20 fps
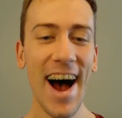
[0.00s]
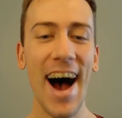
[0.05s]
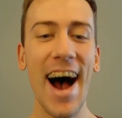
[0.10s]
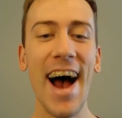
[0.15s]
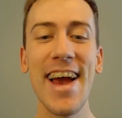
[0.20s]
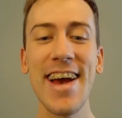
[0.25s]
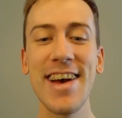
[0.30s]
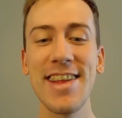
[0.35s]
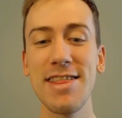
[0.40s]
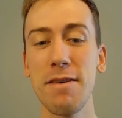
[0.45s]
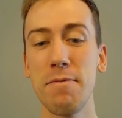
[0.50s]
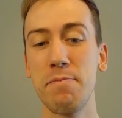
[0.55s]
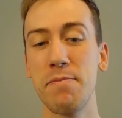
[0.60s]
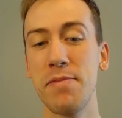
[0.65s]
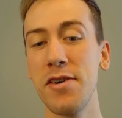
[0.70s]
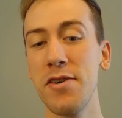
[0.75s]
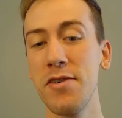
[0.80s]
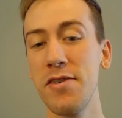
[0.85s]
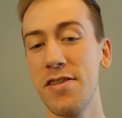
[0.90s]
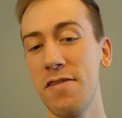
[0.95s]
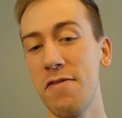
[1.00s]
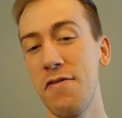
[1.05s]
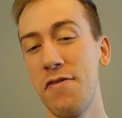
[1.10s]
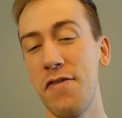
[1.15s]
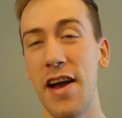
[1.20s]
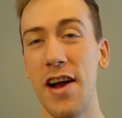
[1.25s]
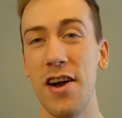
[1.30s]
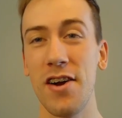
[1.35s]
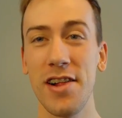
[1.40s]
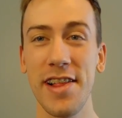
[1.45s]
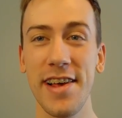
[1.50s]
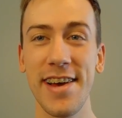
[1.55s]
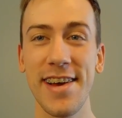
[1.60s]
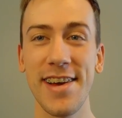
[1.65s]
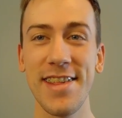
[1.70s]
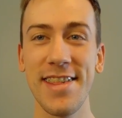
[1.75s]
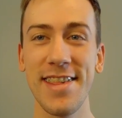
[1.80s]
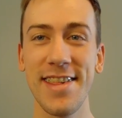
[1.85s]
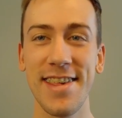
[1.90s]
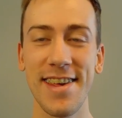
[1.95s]
I hit the boost fairly
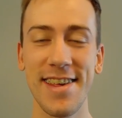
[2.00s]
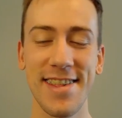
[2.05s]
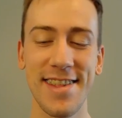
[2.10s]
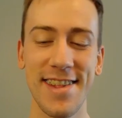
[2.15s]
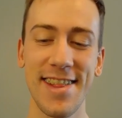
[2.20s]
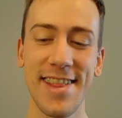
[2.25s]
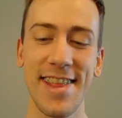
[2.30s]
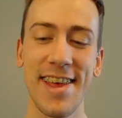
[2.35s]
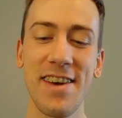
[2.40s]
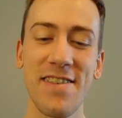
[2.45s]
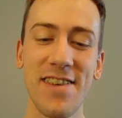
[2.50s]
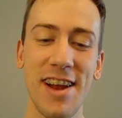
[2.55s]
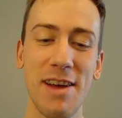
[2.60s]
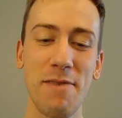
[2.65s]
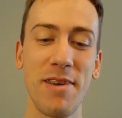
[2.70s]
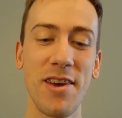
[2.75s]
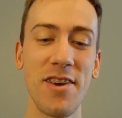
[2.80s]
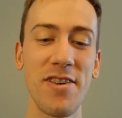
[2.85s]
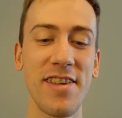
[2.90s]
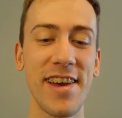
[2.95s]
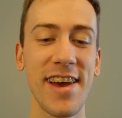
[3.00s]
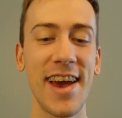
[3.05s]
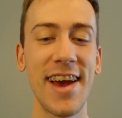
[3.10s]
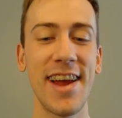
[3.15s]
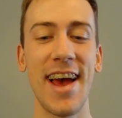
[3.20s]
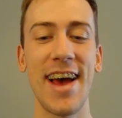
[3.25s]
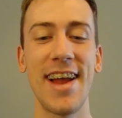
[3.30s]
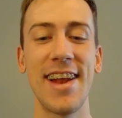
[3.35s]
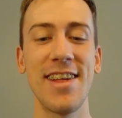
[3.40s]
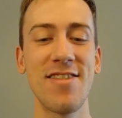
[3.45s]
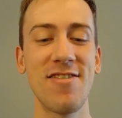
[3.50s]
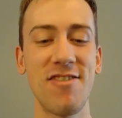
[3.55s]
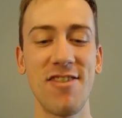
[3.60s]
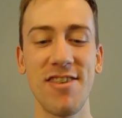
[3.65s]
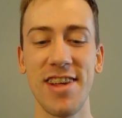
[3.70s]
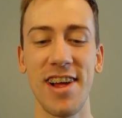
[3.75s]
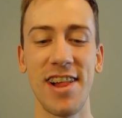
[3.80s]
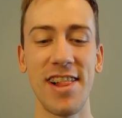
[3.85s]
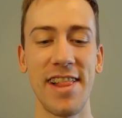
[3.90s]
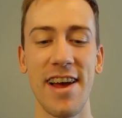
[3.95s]
consistently when I'm using it, and it's
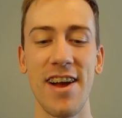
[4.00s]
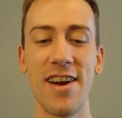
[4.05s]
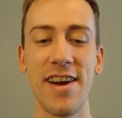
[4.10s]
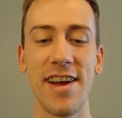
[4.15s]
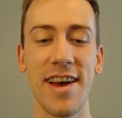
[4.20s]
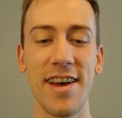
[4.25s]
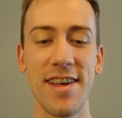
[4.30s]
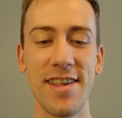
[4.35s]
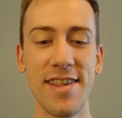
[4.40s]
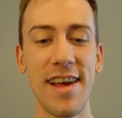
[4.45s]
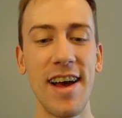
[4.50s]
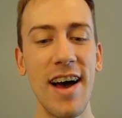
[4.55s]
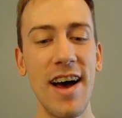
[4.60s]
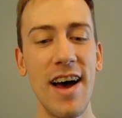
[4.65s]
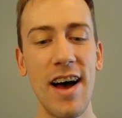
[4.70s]
just hilarious.